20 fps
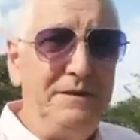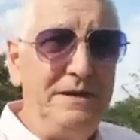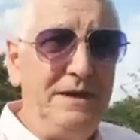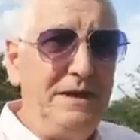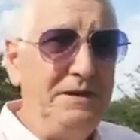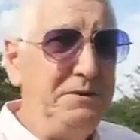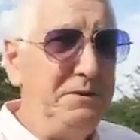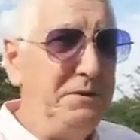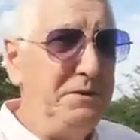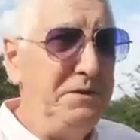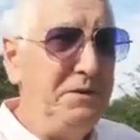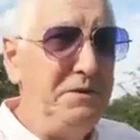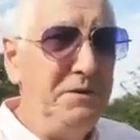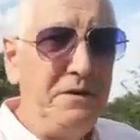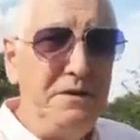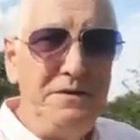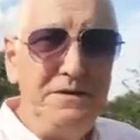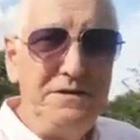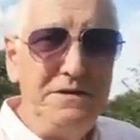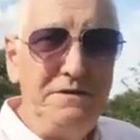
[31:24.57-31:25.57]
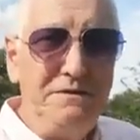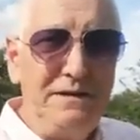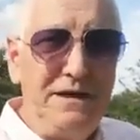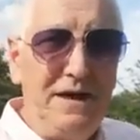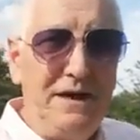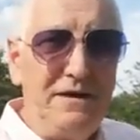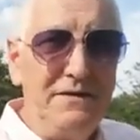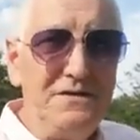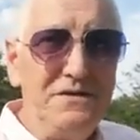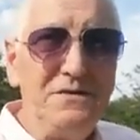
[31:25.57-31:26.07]
But I know you're not going to do
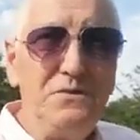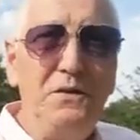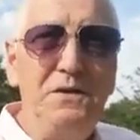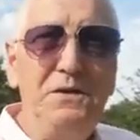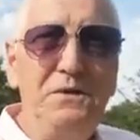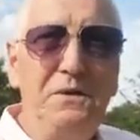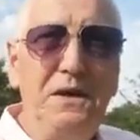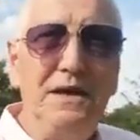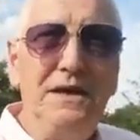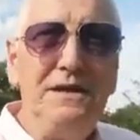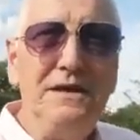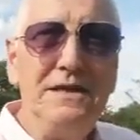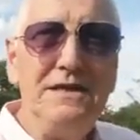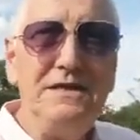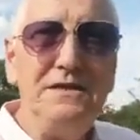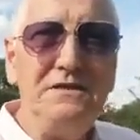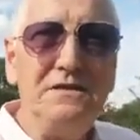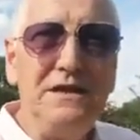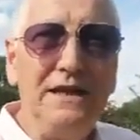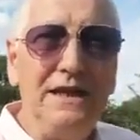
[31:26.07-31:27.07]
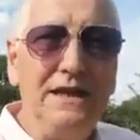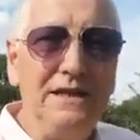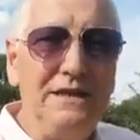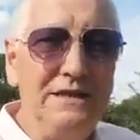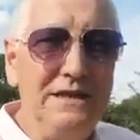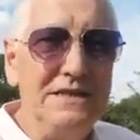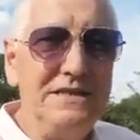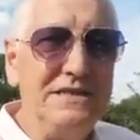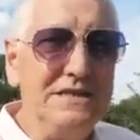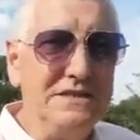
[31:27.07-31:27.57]
that, because when you get in this, you
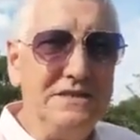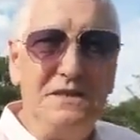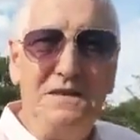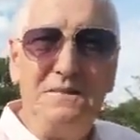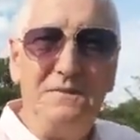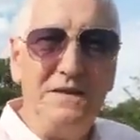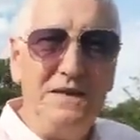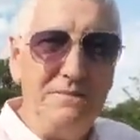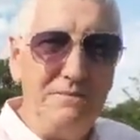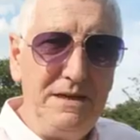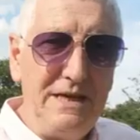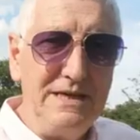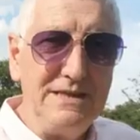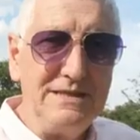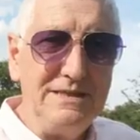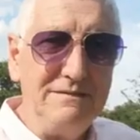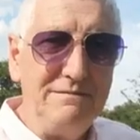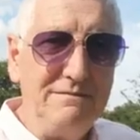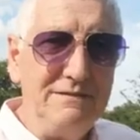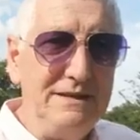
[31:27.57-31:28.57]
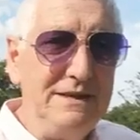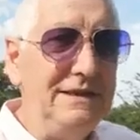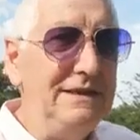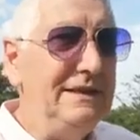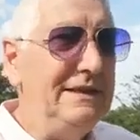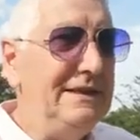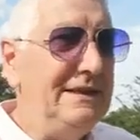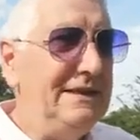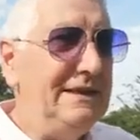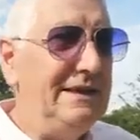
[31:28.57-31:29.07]
think, this is going to be amazing.
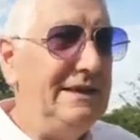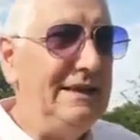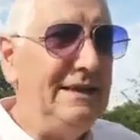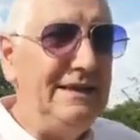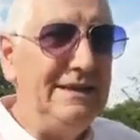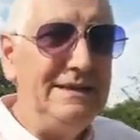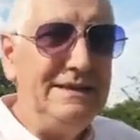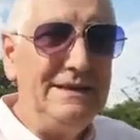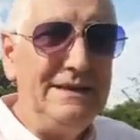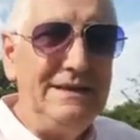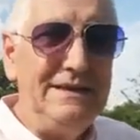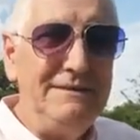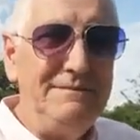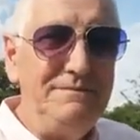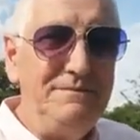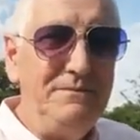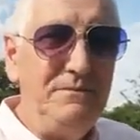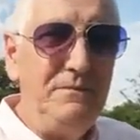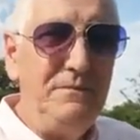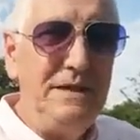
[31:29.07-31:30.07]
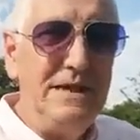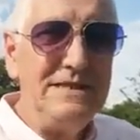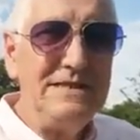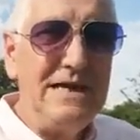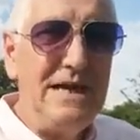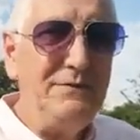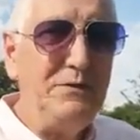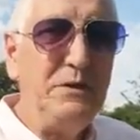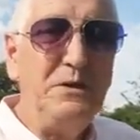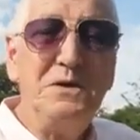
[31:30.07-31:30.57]
And
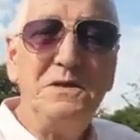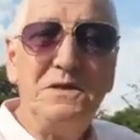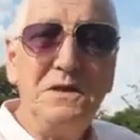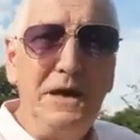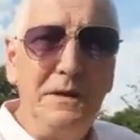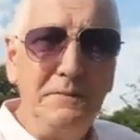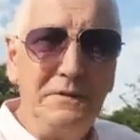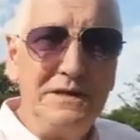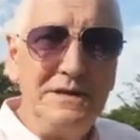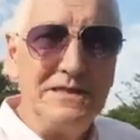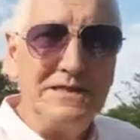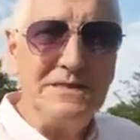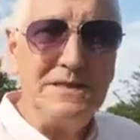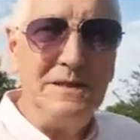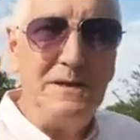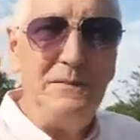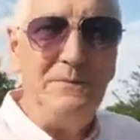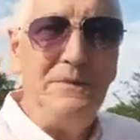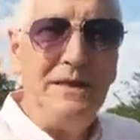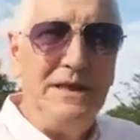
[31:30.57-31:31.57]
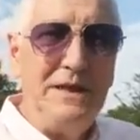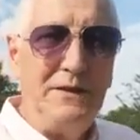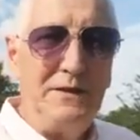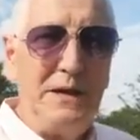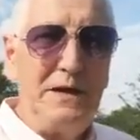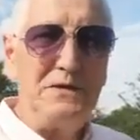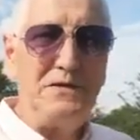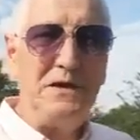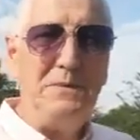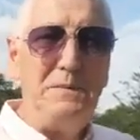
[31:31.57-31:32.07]
let's have a good time with this. So
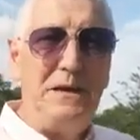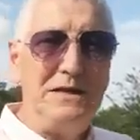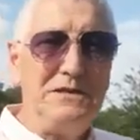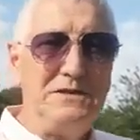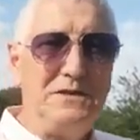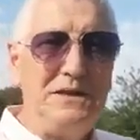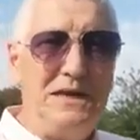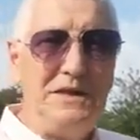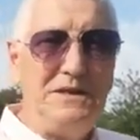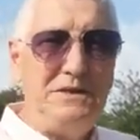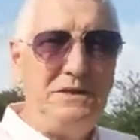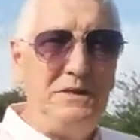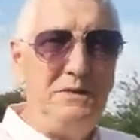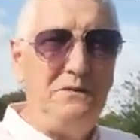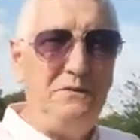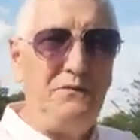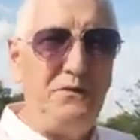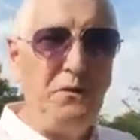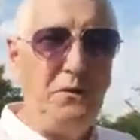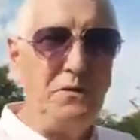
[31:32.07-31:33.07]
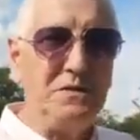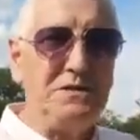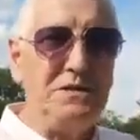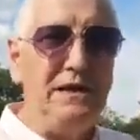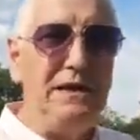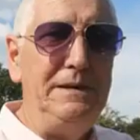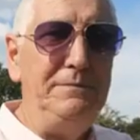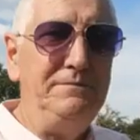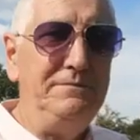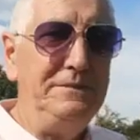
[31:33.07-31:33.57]
thanks very much. Thanks you for your
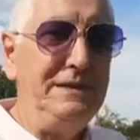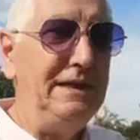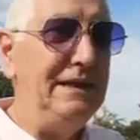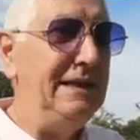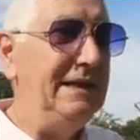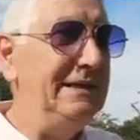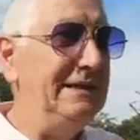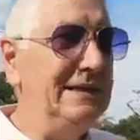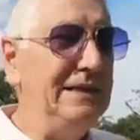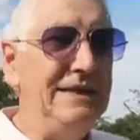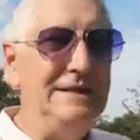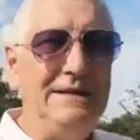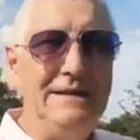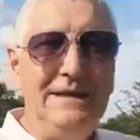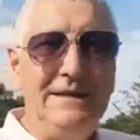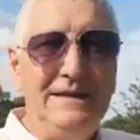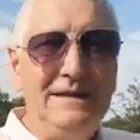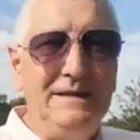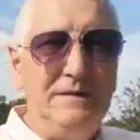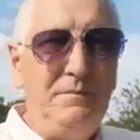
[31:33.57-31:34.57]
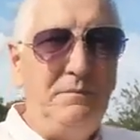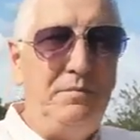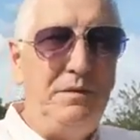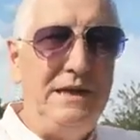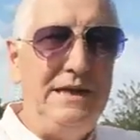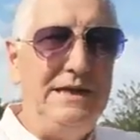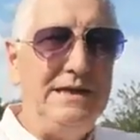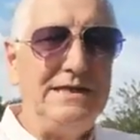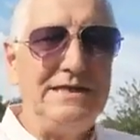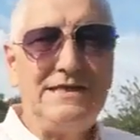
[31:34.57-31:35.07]
time. And
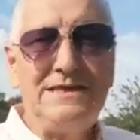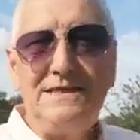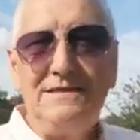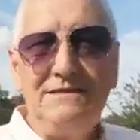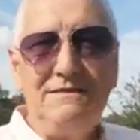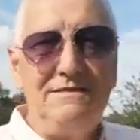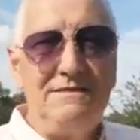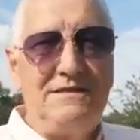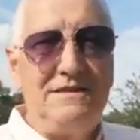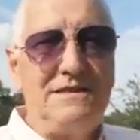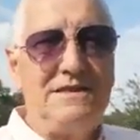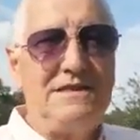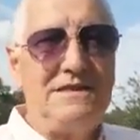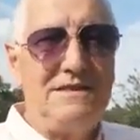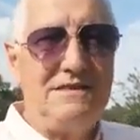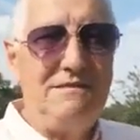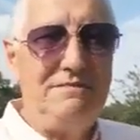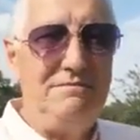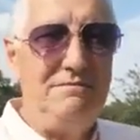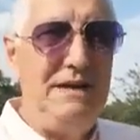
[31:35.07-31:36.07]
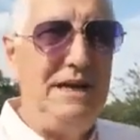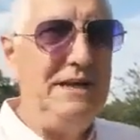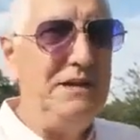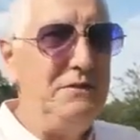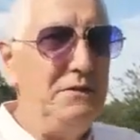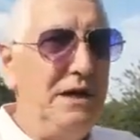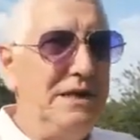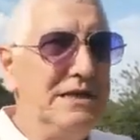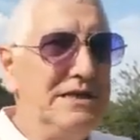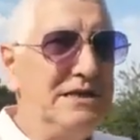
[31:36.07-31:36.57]
please just
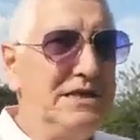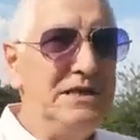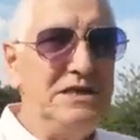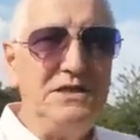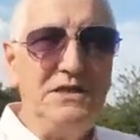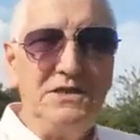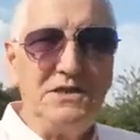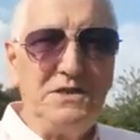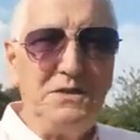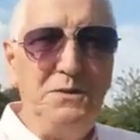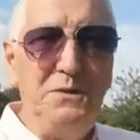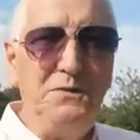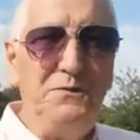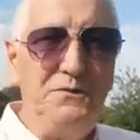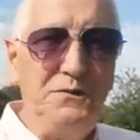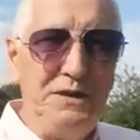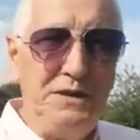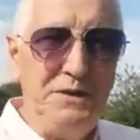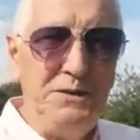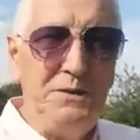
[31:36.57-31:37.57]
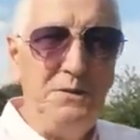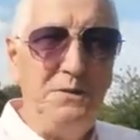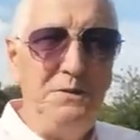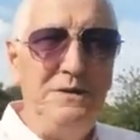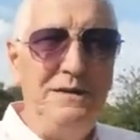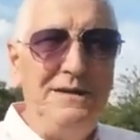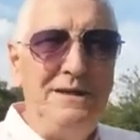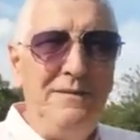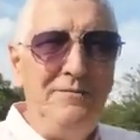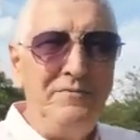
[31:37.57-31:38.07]
make the right decision that's good for
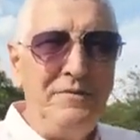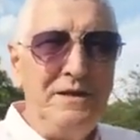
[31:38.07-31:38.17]
you,